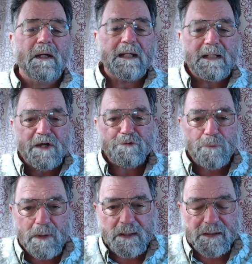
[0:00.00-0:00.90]
He
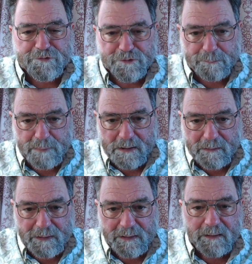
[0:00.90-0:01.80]
doesn't want us to
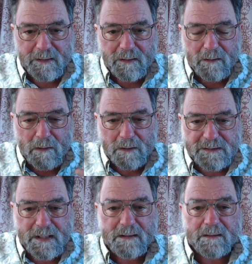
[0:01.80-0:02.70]
bury our
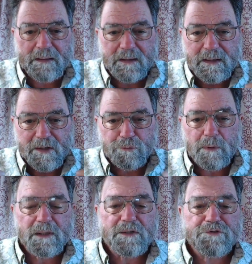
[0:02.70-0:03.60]
talent. He doesn't
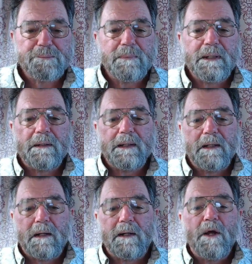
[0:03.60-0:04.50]
want us to
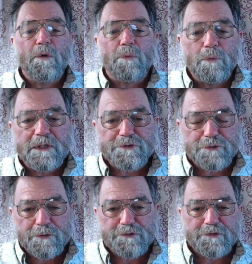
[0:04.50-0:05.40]
bury our
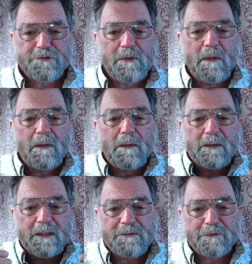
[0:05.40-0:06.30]
resources
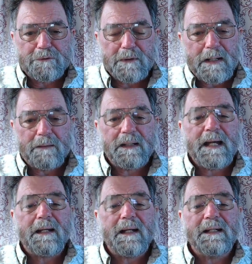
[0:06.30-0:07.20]
in the ground.
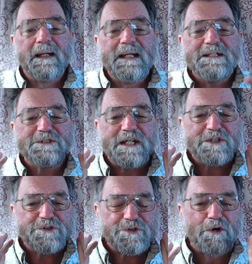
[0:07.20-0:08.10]
And he's,
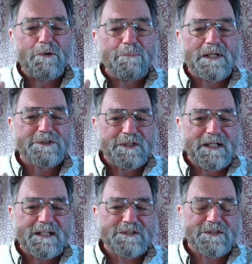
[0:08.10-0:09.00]
he's so much
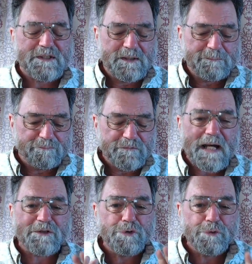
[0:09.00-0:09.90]
against
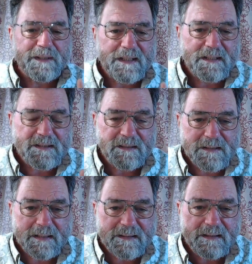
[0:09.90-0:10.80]
not doing anything,
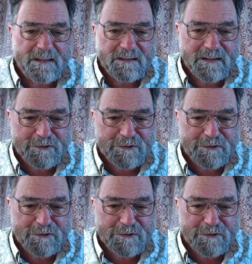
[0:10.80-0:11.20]
not getting an